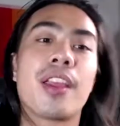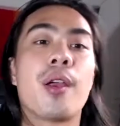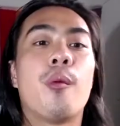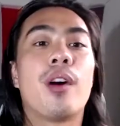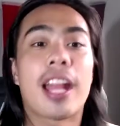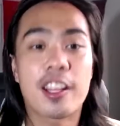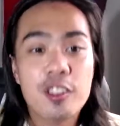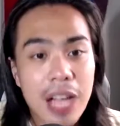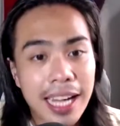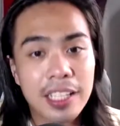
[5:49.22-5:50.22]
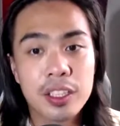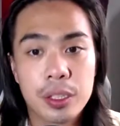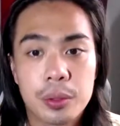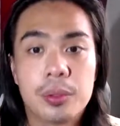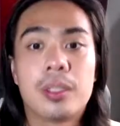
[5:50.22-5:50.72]
what I try to
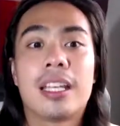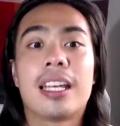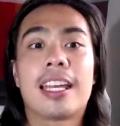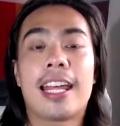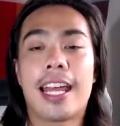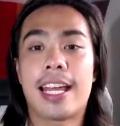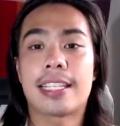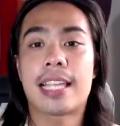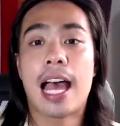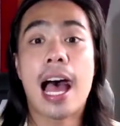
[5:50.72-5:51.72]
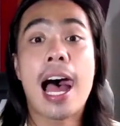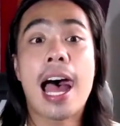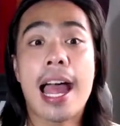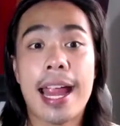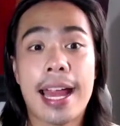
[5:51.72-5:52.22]
do is
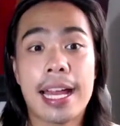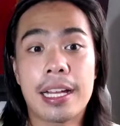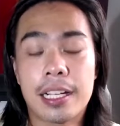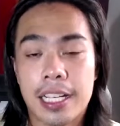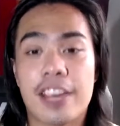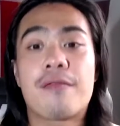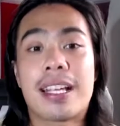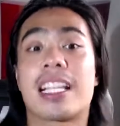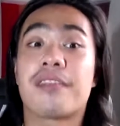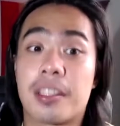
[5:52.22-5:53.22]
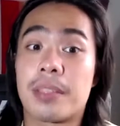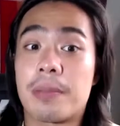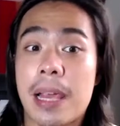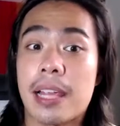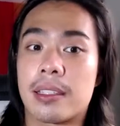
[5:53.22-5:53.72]
I give myself some
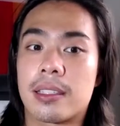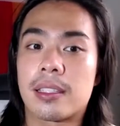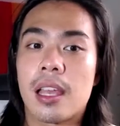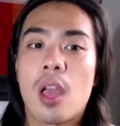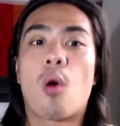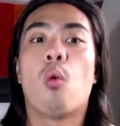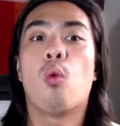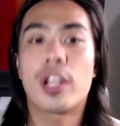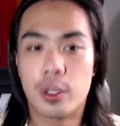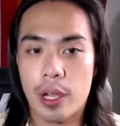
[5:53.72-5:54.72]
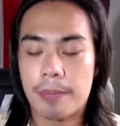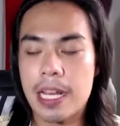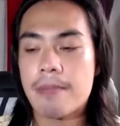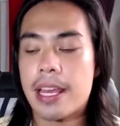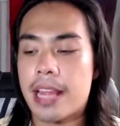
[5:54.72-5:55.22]
space. What do I mean
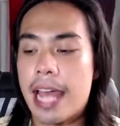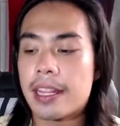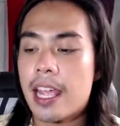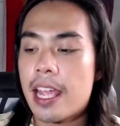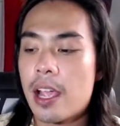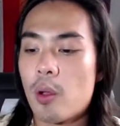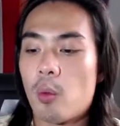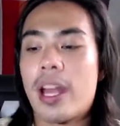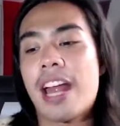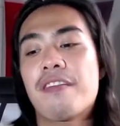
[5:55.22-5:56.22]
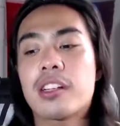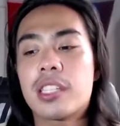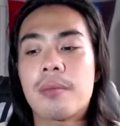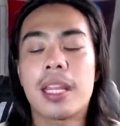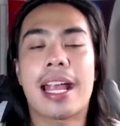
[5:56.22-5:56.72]
by that? Whenever
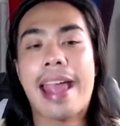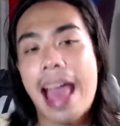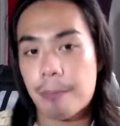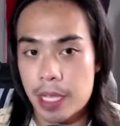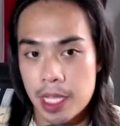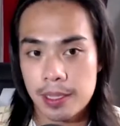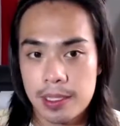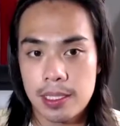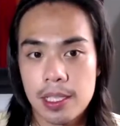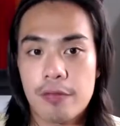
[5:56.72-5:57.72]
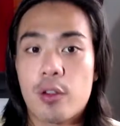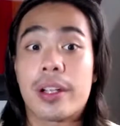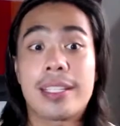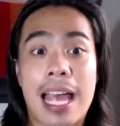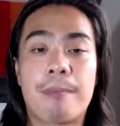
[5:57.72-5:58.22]
something happens, for
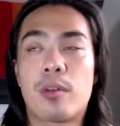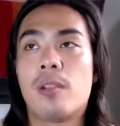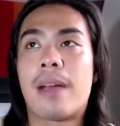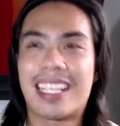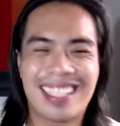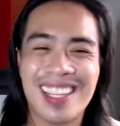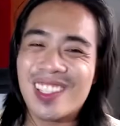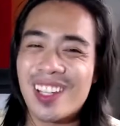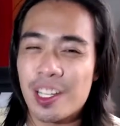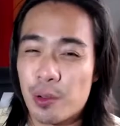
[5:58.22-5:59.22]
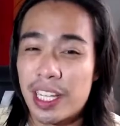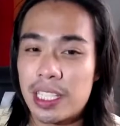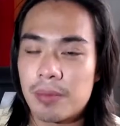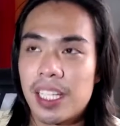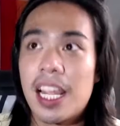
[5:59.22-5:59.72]
example, my sister
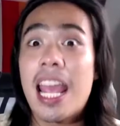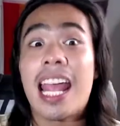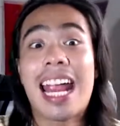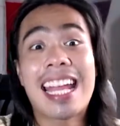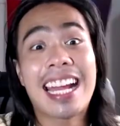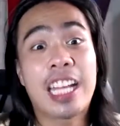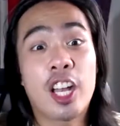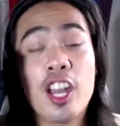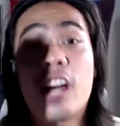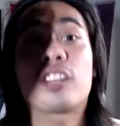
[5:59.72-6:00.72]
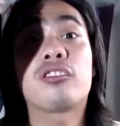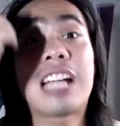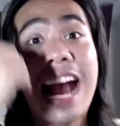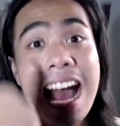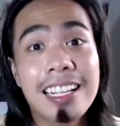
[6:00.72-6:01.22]
annoys me and I did not
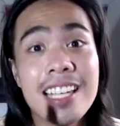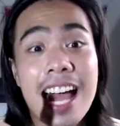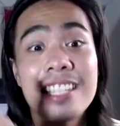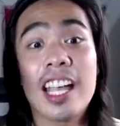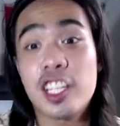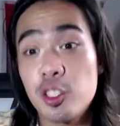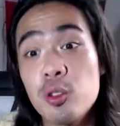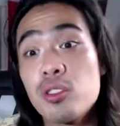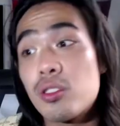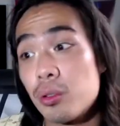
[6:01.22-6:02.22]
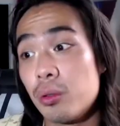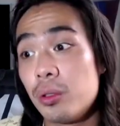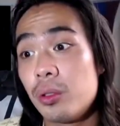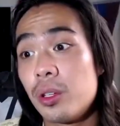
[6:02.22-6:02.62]
react as I used to,